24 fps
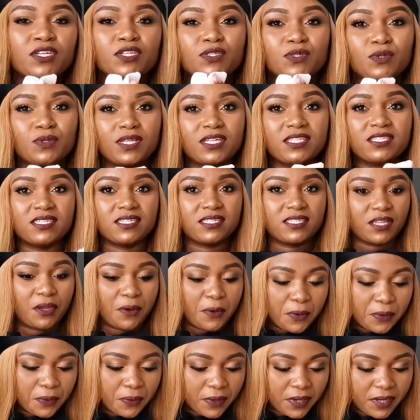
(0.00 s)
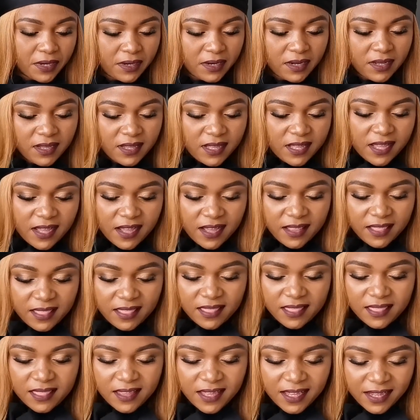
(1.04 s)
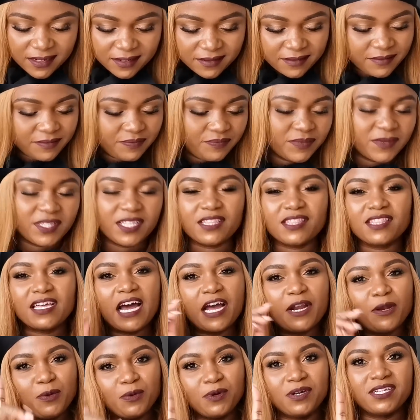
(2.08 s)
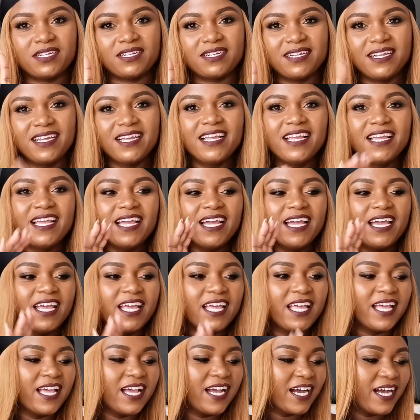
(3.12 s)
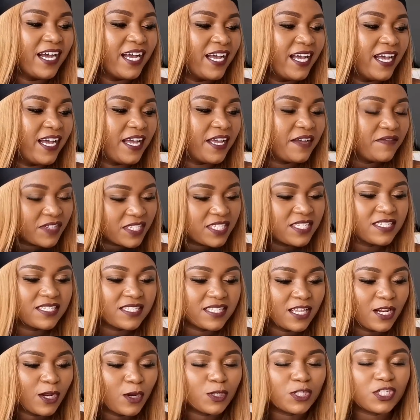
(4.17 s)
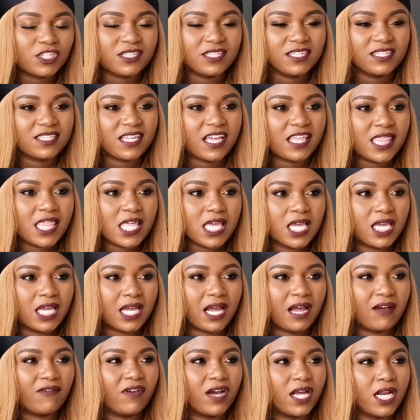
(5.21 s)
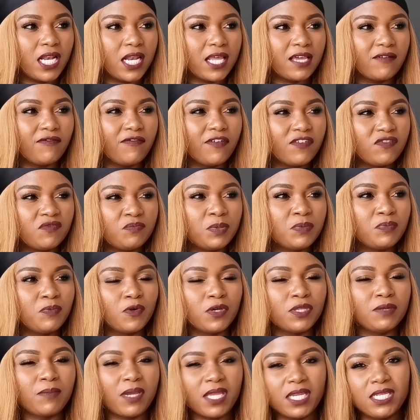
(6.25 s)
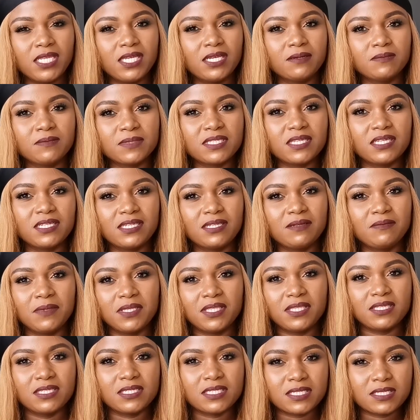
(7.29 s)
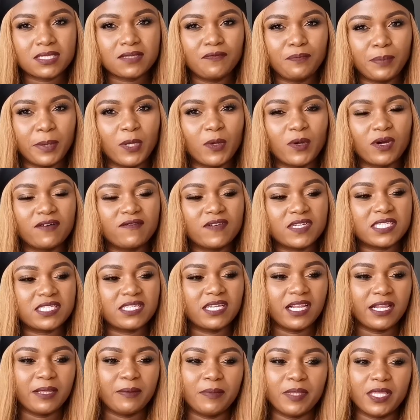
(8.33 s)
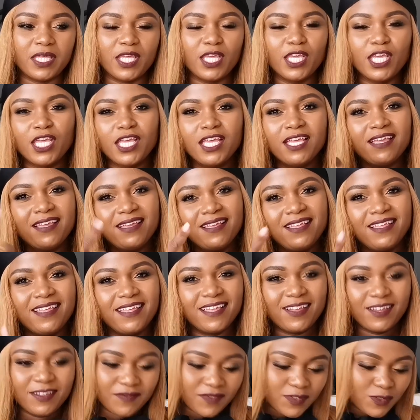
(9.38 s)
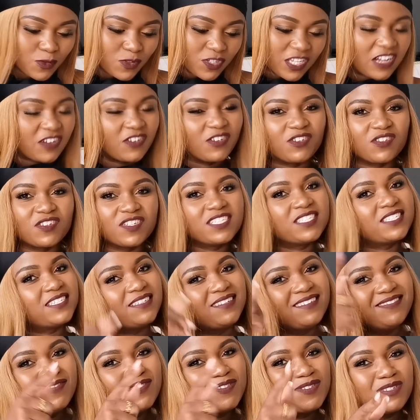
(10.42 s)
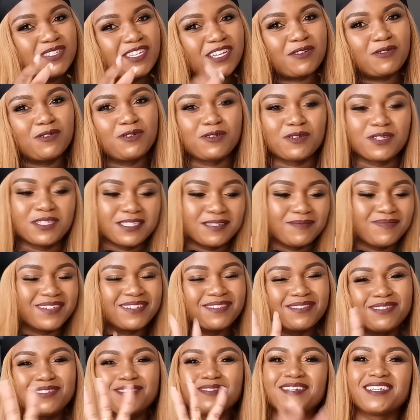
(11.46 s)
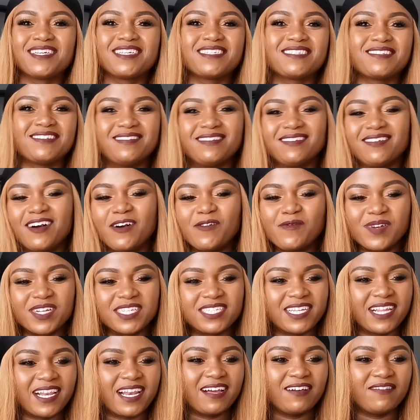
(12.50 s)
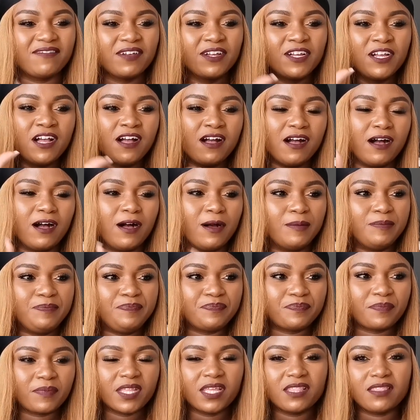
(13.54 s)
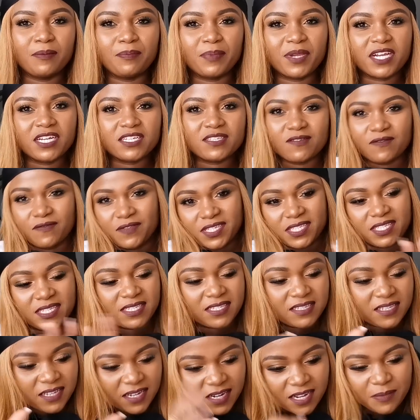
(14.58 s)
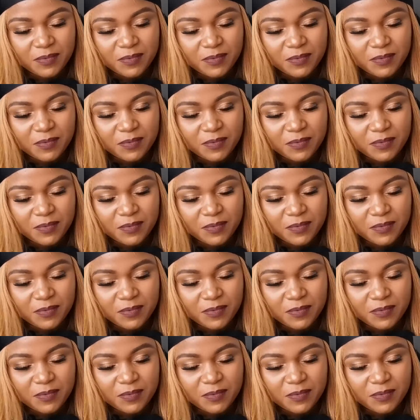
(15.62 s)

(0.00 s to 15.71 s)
So that's the second one. And then the third one, ever since they launched this, I think I've had like 5 people in my DM sending me these pillow covers telling me vitu zako ndo hizi, vitu zako ndo hizi, because you guys, you know how much I love the Picasso faces and